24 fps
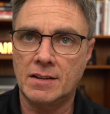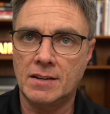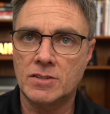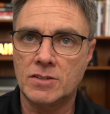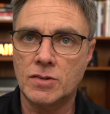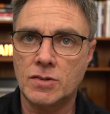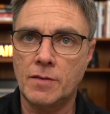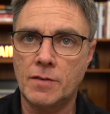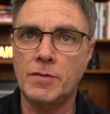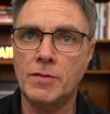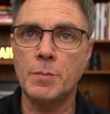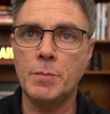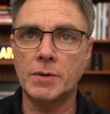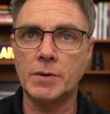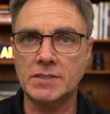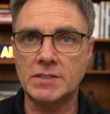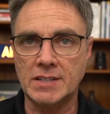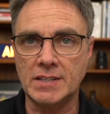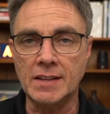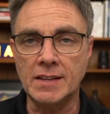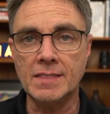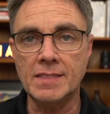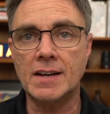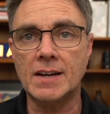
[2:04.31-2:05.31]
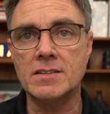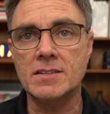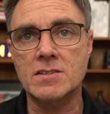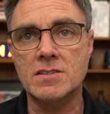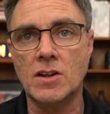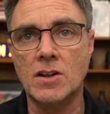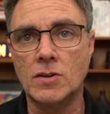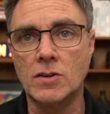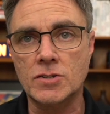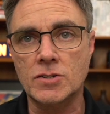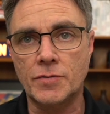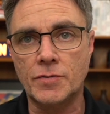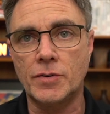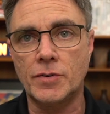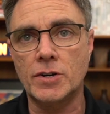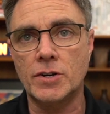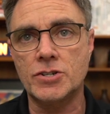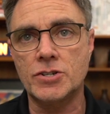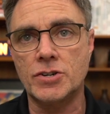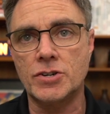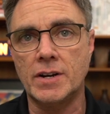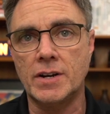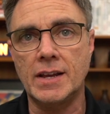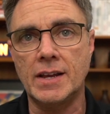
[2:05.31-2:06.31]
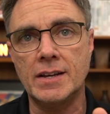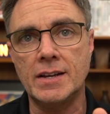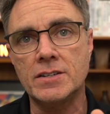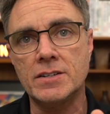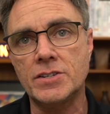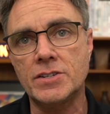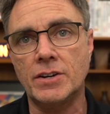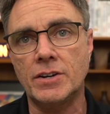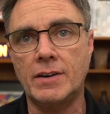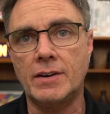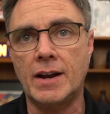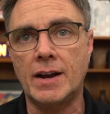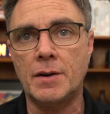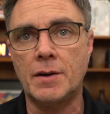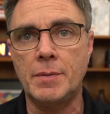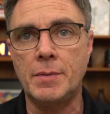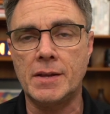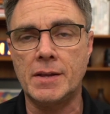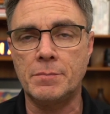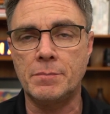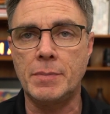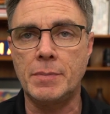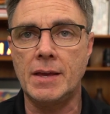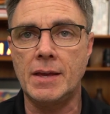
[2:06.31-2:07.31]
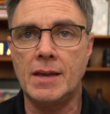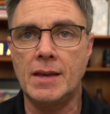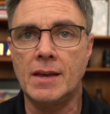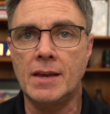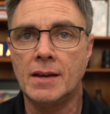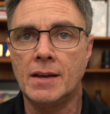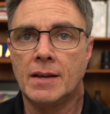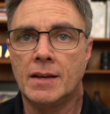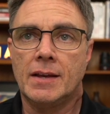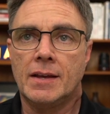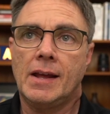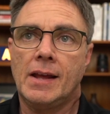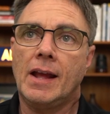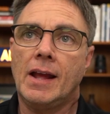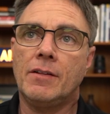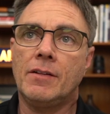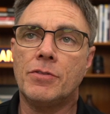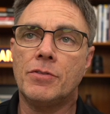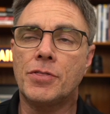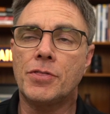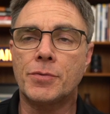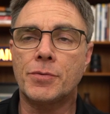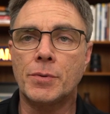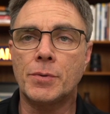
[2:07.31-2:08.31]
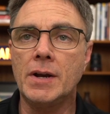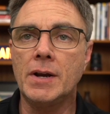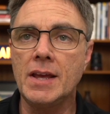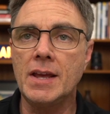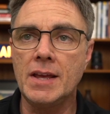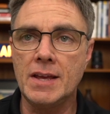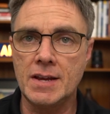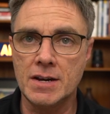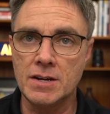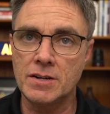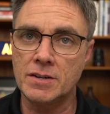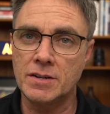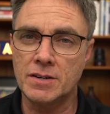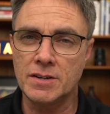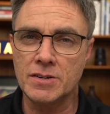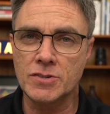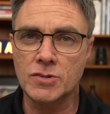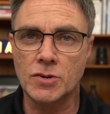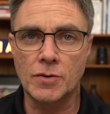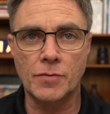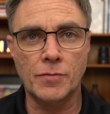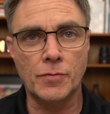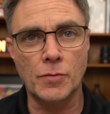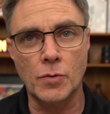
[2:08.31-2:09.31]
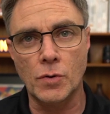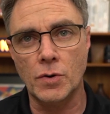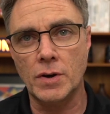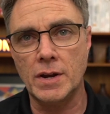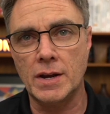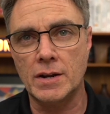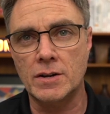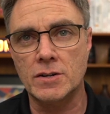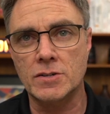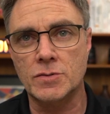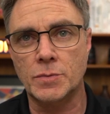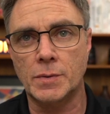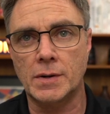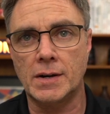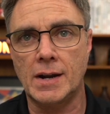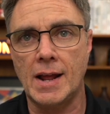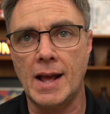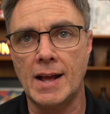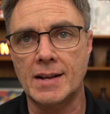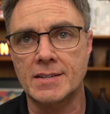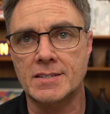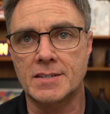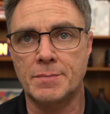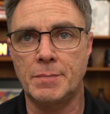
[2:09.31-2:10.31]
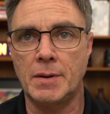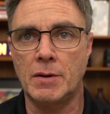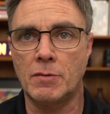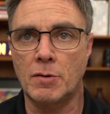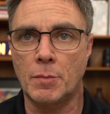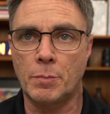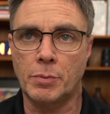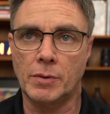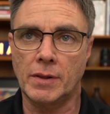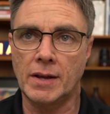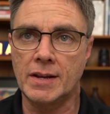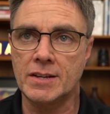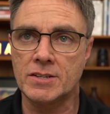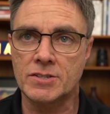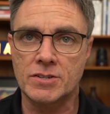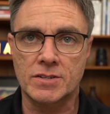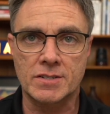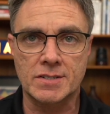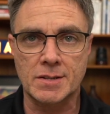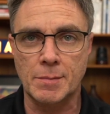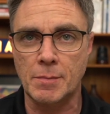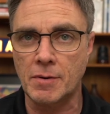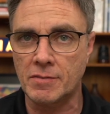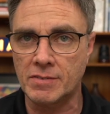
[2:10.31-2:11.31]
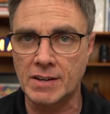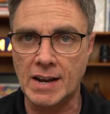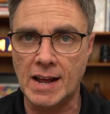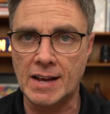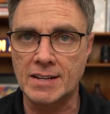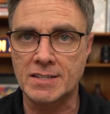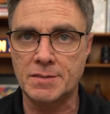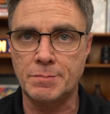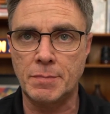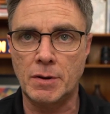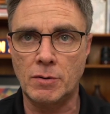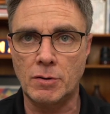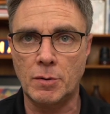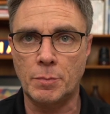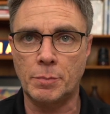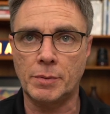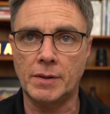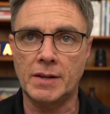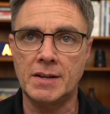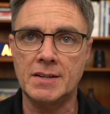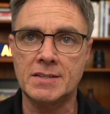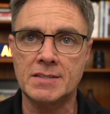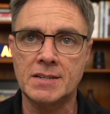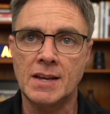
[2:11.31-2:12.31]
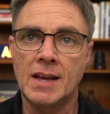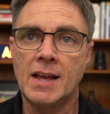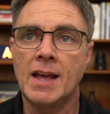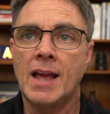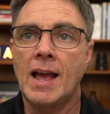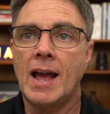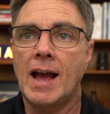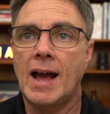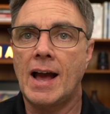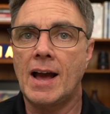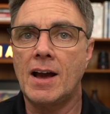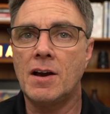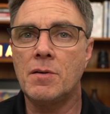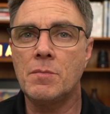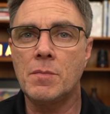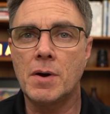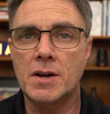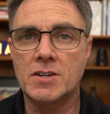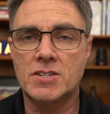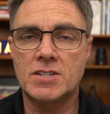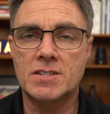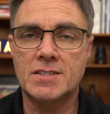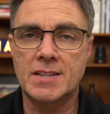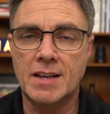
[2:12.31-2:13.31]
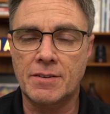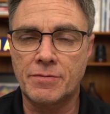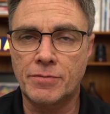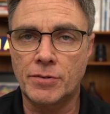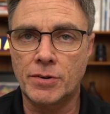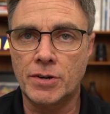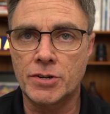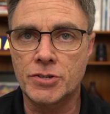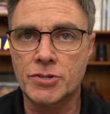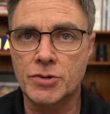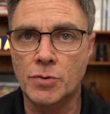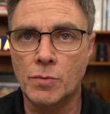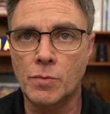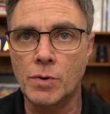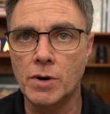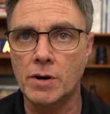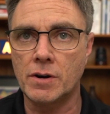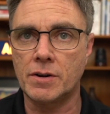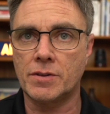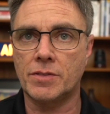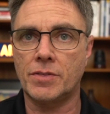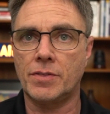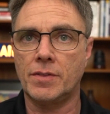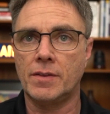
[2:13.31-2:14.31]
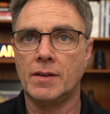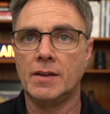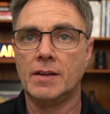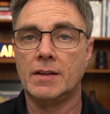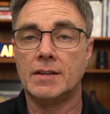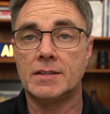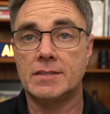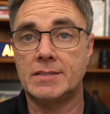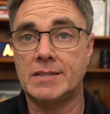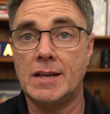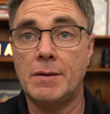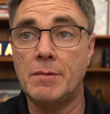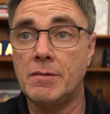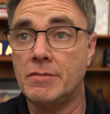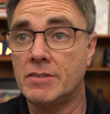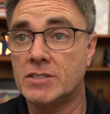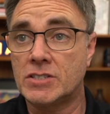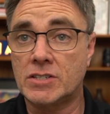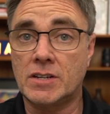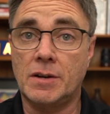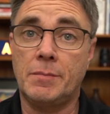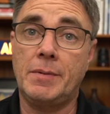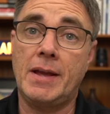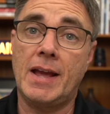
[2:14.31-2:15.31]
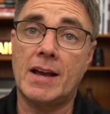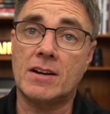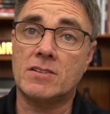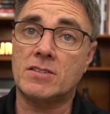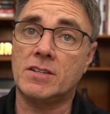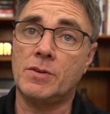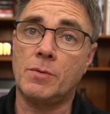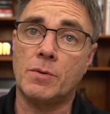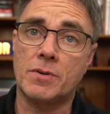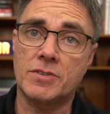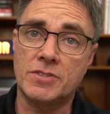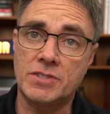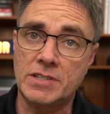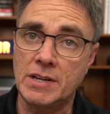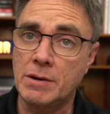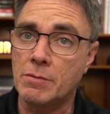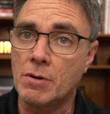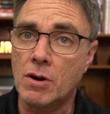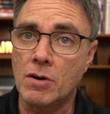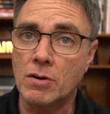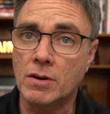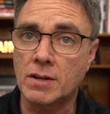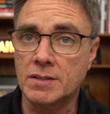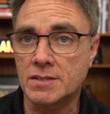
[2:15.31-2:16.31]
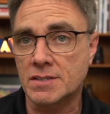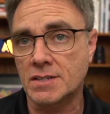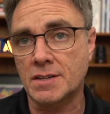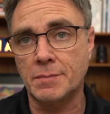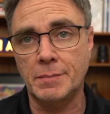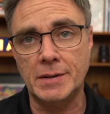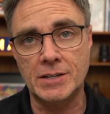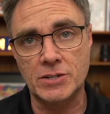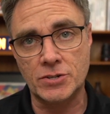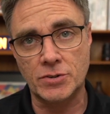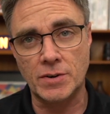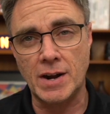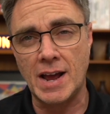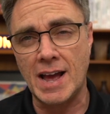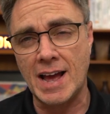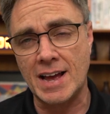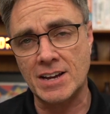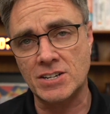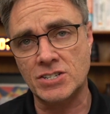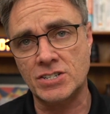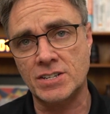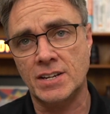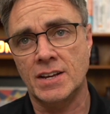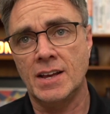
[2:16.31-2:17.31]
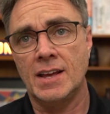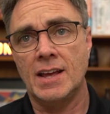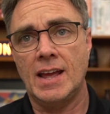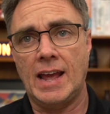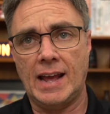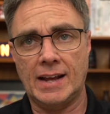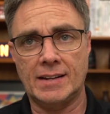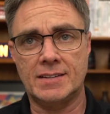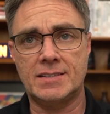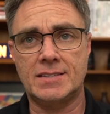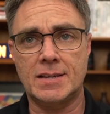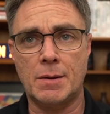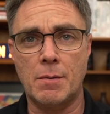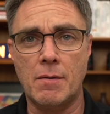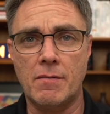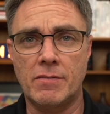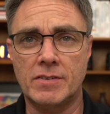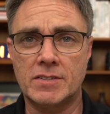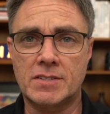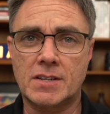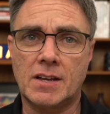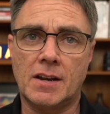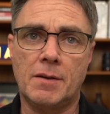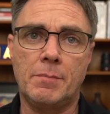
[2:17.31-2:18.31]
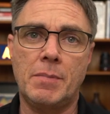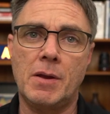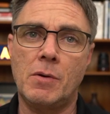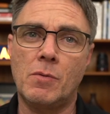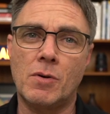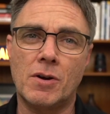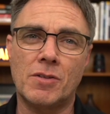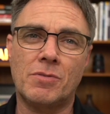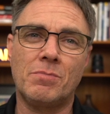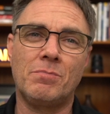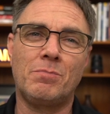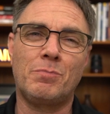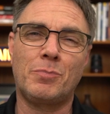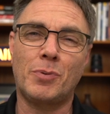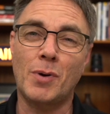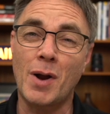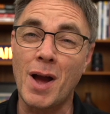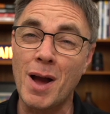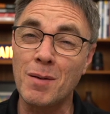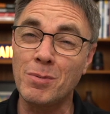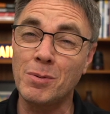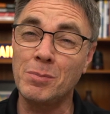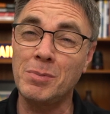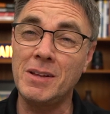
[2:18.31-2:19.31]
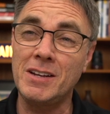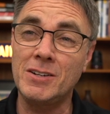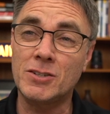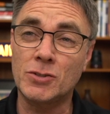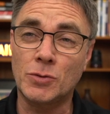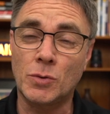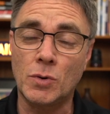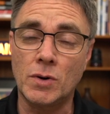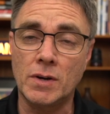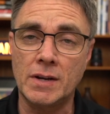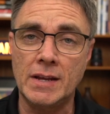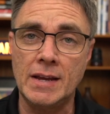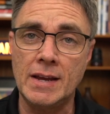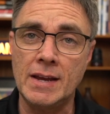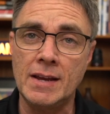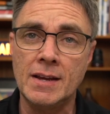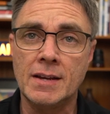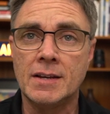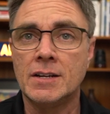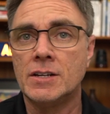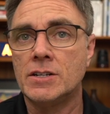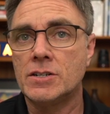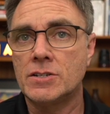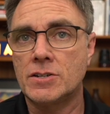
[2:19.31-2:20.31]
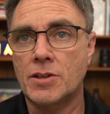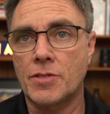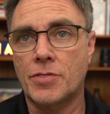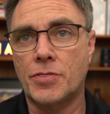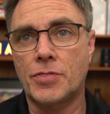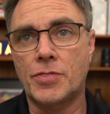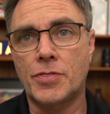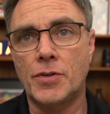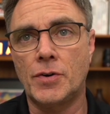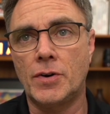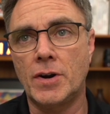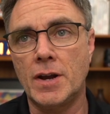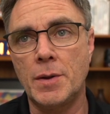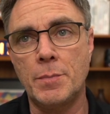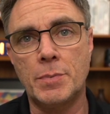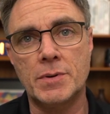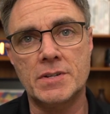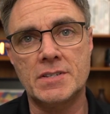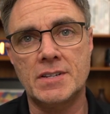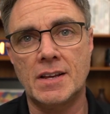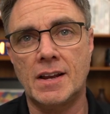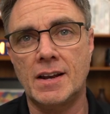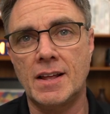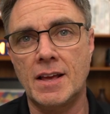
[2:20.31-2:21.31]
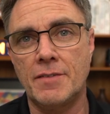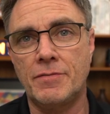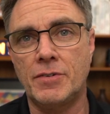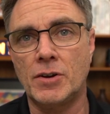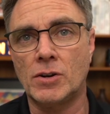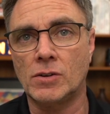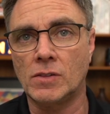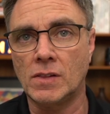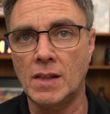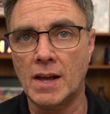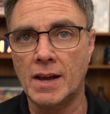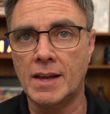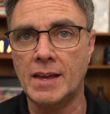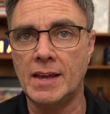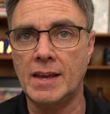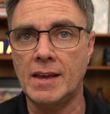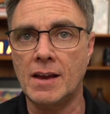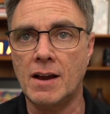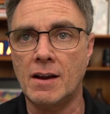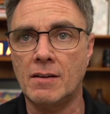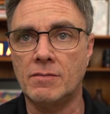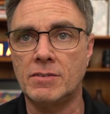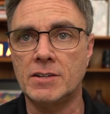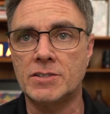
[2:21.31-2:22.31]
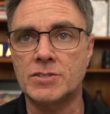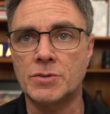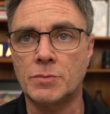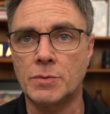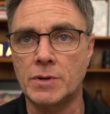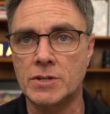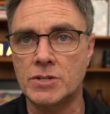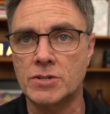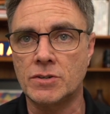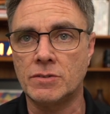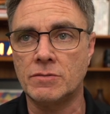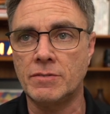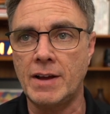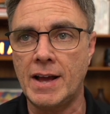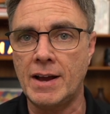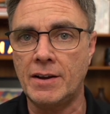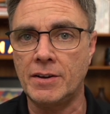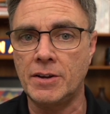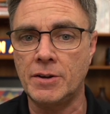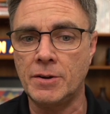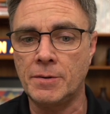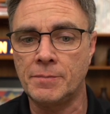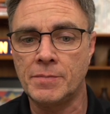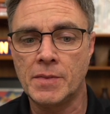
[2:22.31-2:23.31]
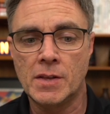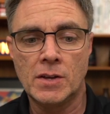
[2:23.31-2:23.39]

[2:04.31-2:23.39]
So if you put $10,000 of furniture into your Airbnb in three years or four years when it has to be replaced or some of it has to be replaced, how much is that furniture worth? Some of it's going to be actually worth zero because it's going to be trashed, and some of it's going to be worth probably 20 to 30% if you're lucky of its original value.